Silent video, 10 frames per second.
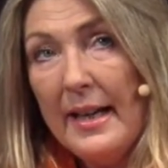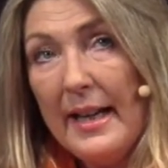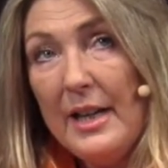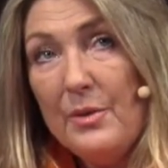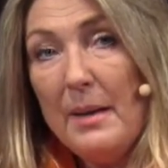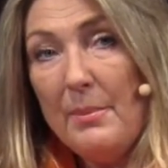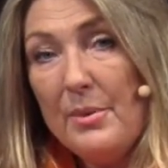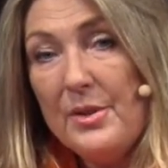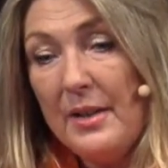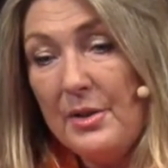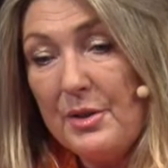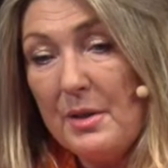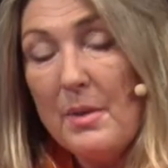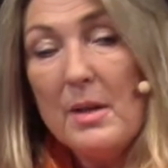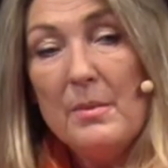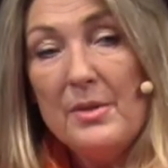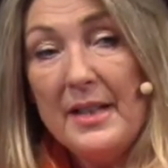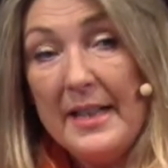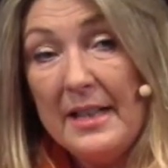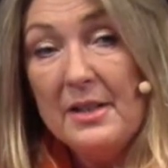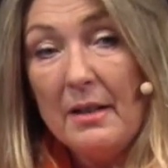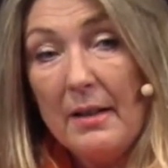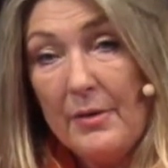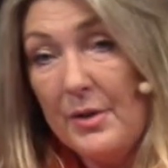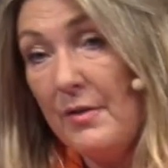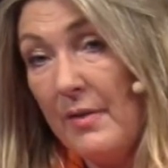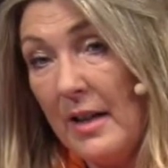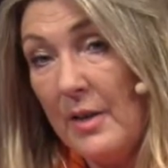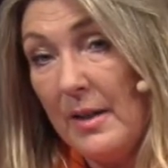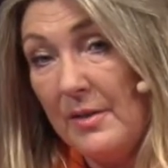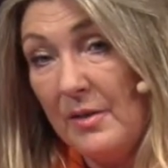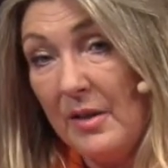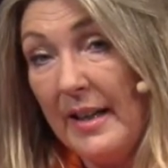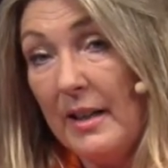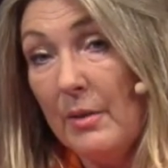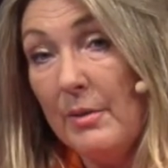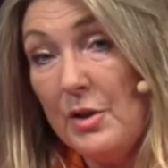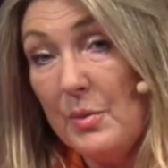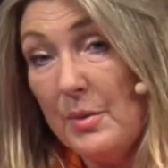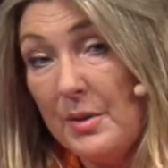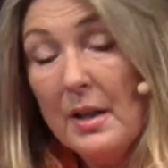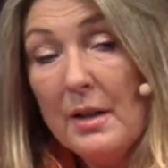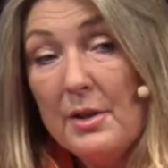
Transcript: It represents a moment in his life, the divine right of king, which was